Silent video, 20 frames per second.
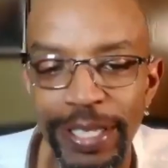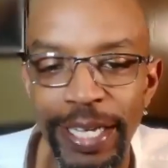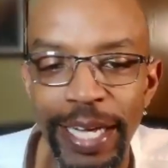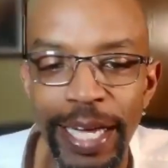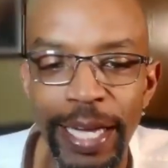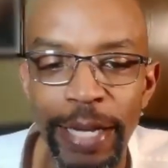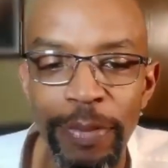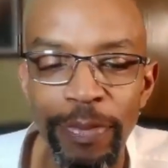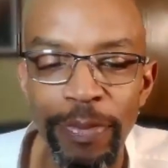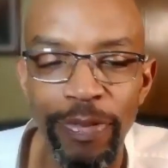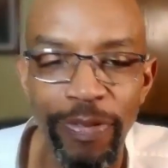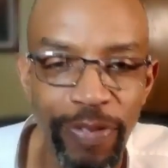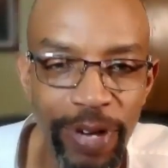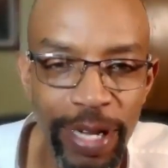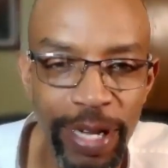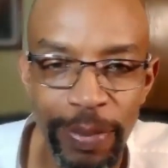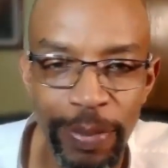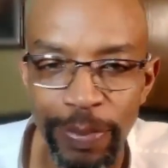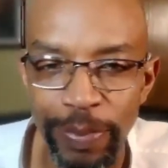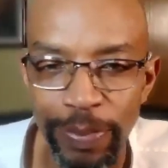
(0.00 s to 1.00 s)
I'm
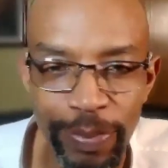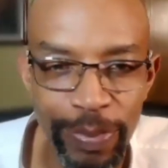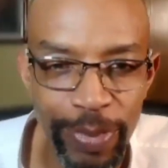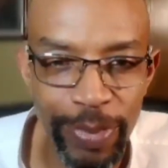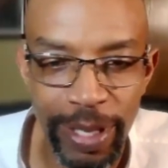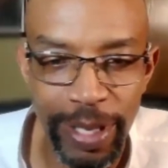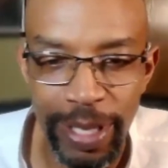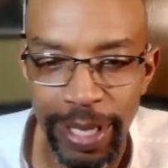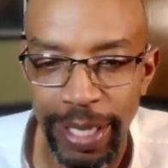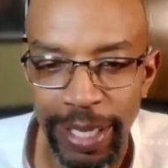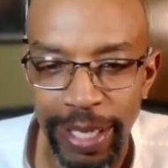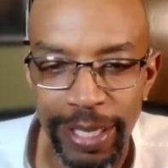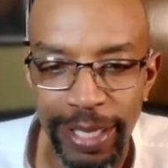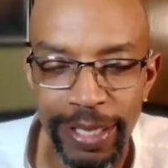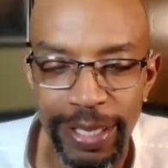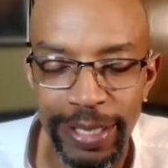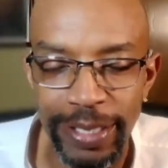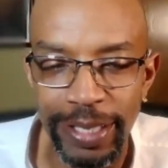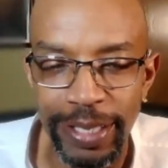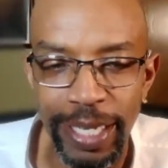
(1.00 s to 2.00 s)
from
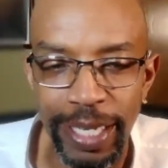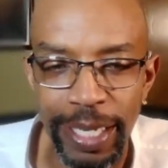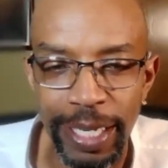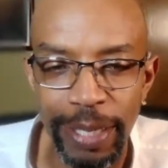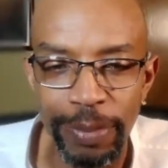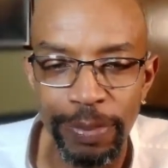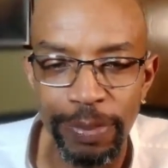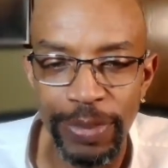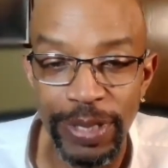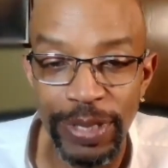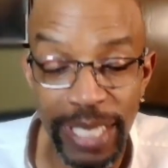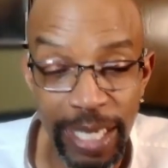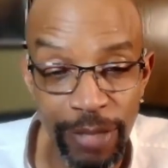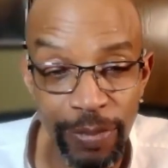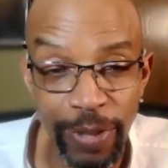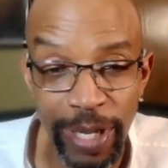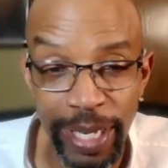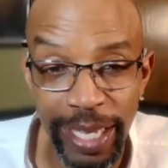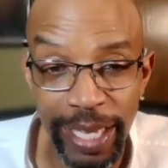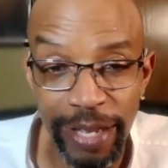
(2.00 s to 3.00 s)
the San
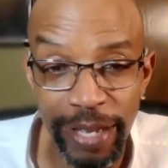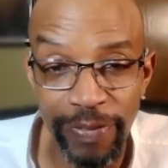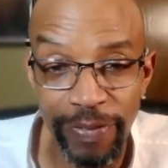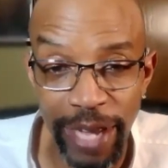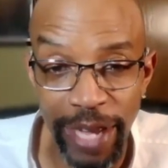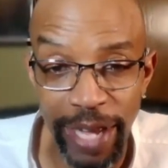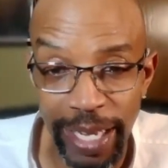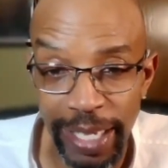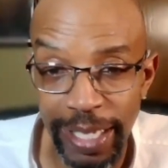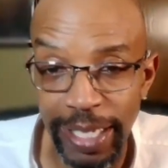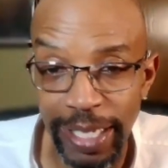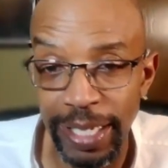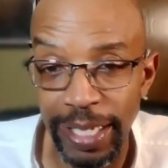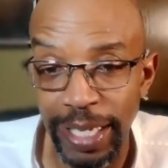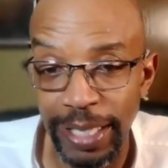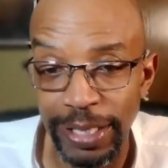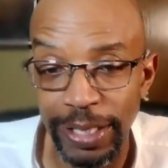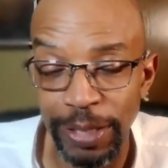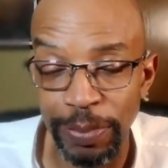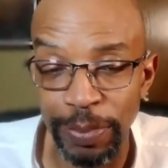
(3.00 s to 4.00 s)
Joaquin Valley, I
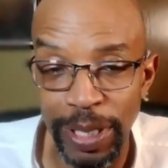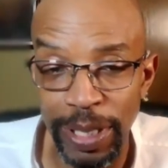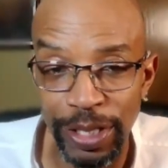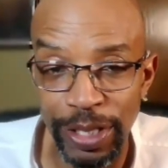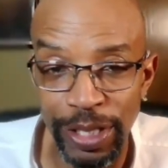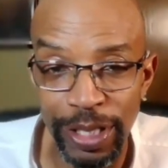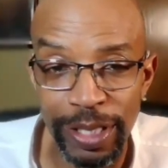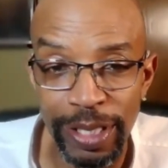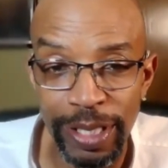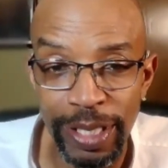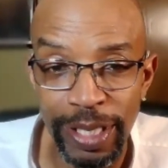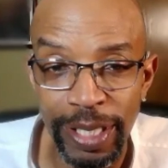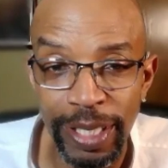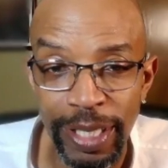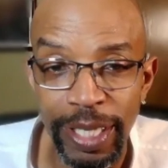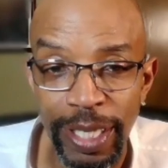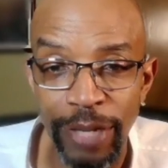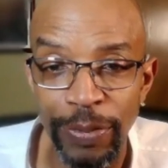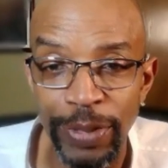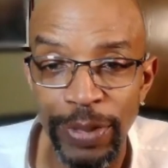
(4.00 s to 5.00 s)
should mention.
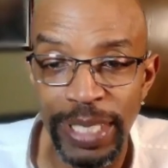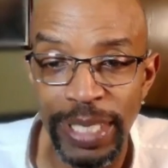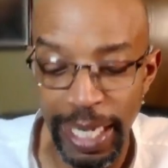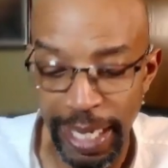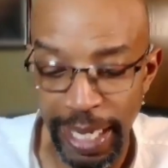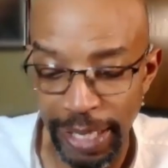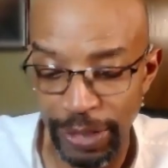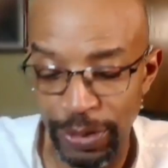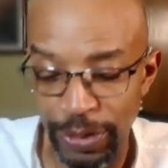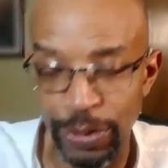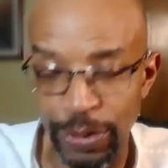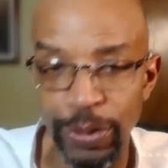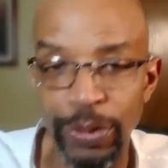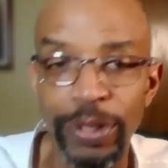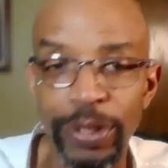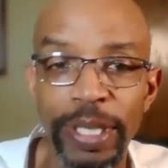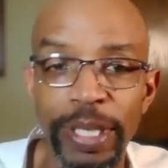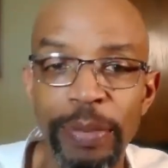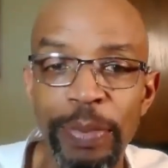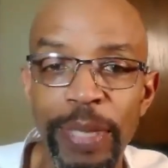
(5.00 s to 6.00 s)
Went to high
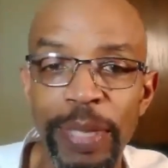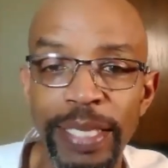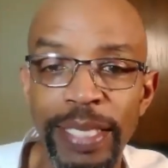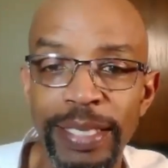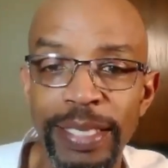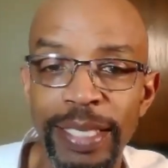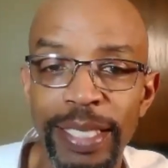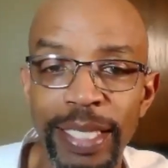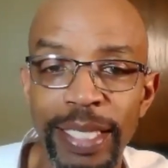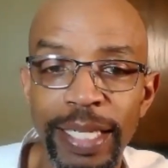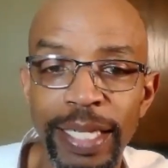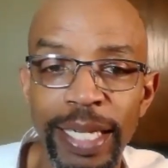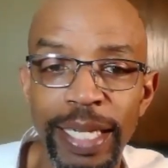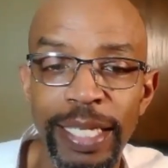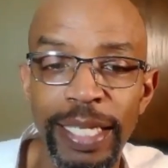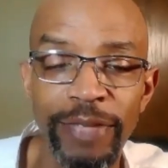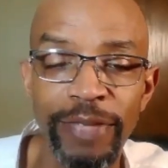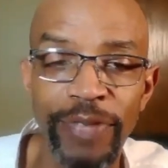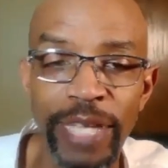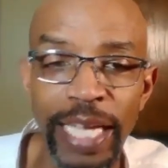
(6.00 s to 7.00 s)
school in Manteca. I
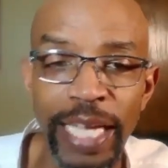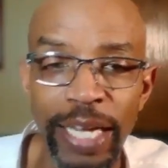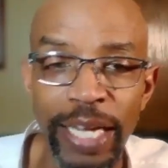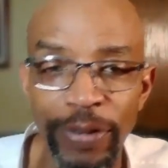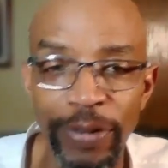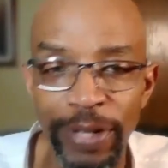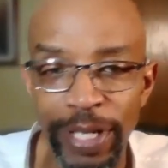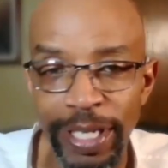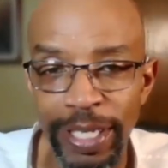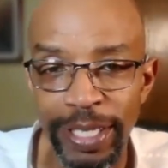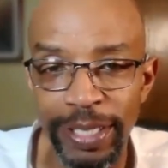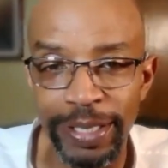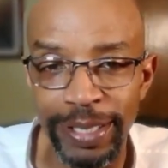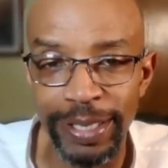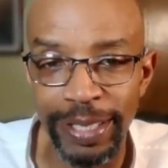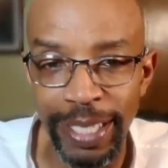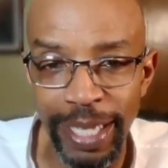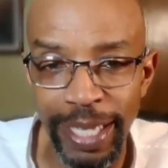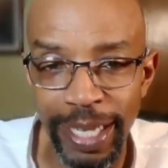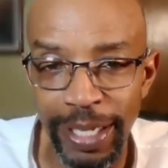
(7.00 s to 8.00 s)
live now in
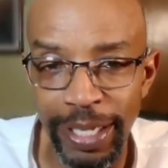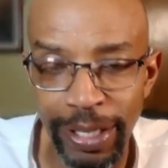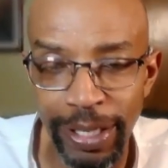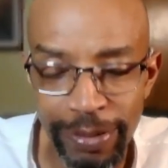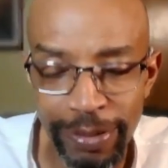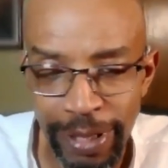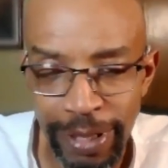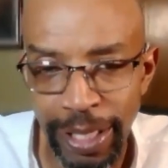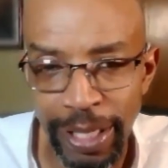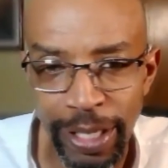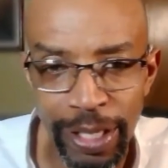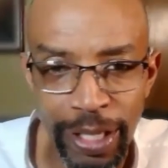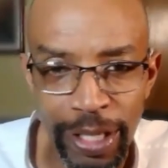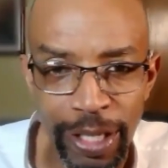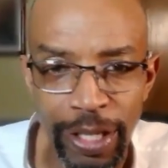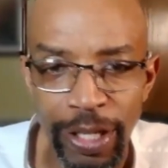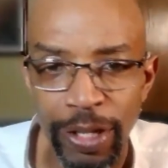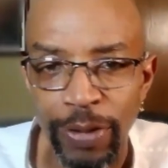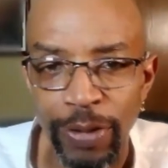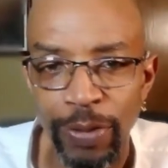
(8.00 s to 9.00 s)
Chicago
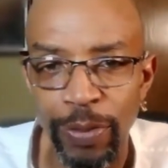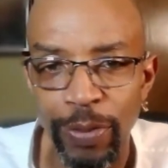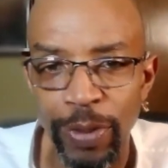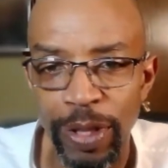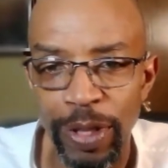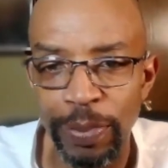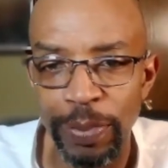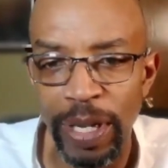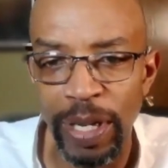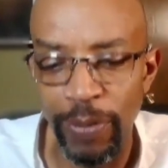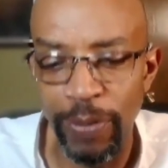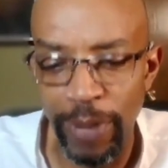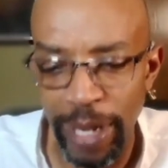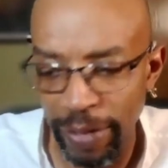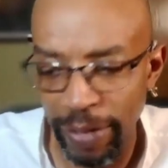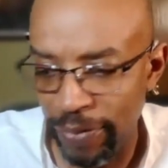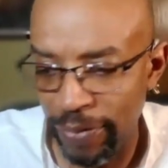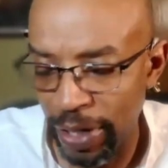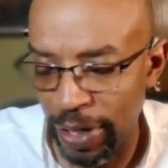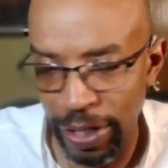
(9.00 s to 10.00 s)
with my
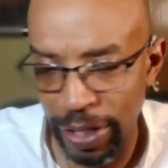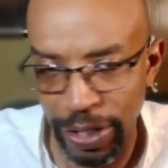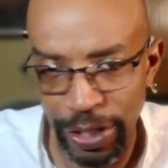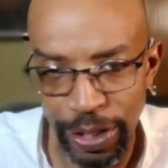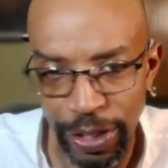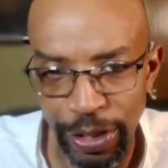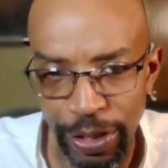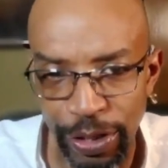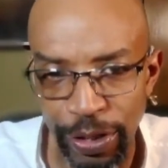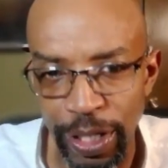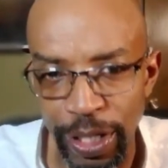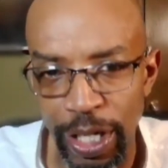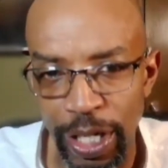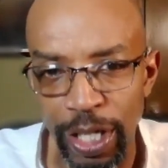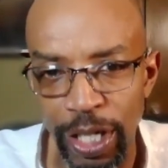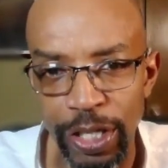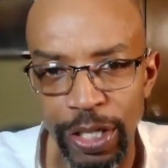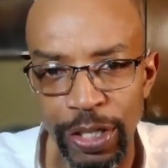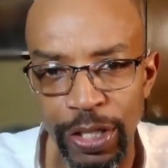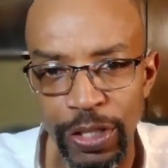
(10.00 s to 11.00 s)
wife, and our children
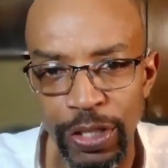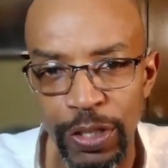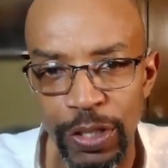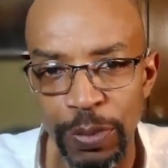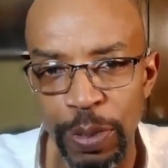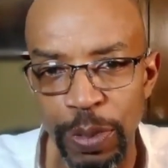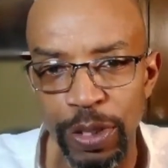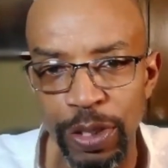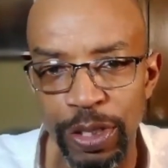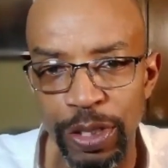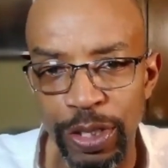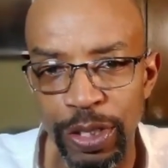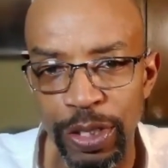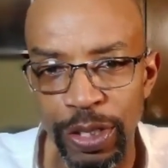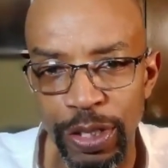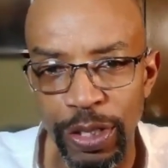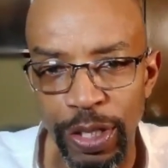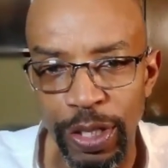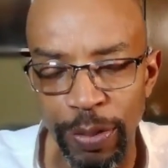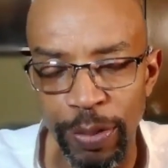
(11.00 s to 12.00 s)
are dispersed
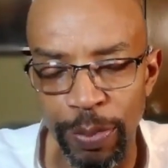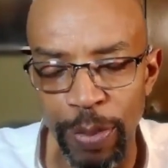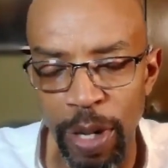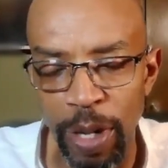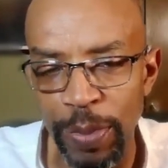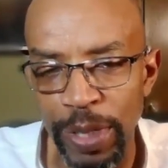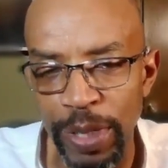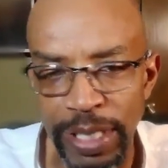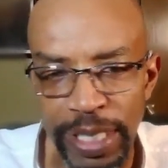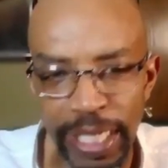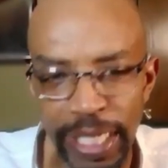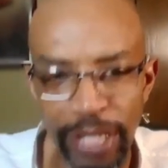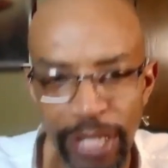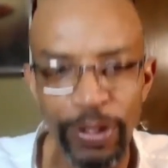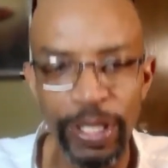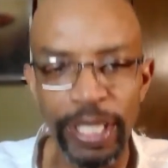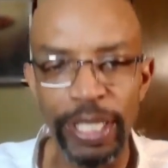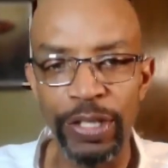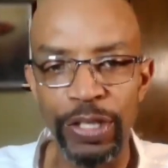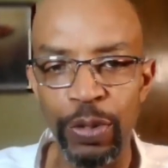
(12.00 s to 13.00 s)

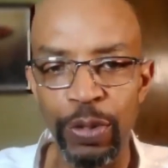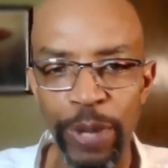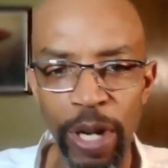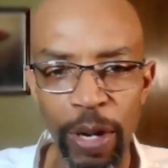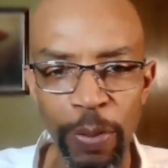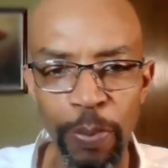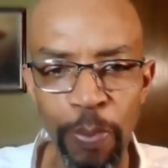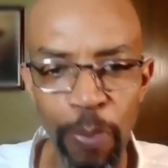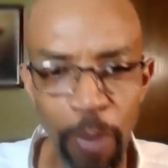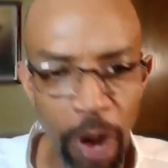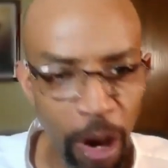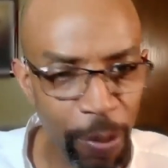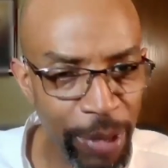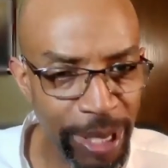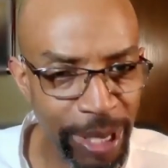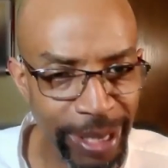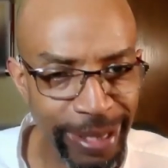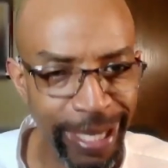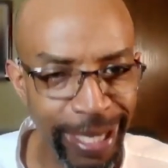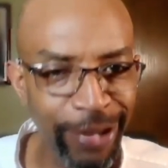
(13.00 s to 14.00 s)
momentarily. So we are
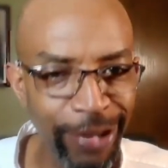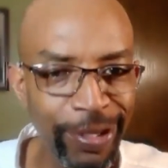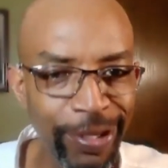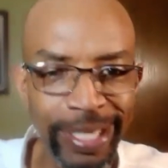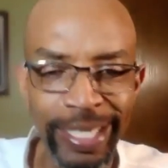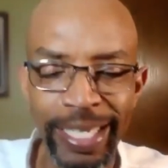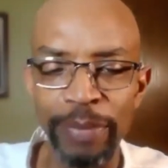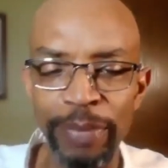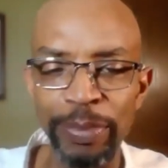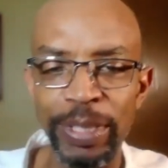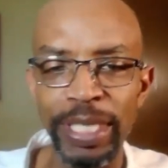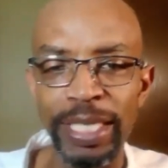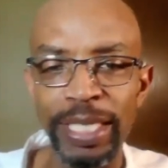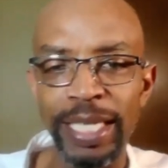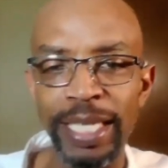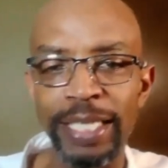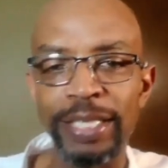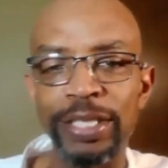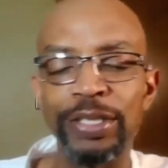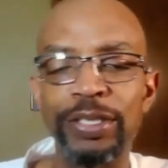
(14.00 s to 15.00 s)
momentarily empty
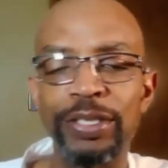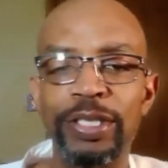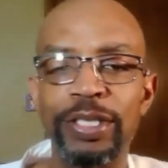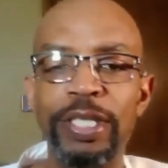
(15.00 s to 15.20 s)
nesters.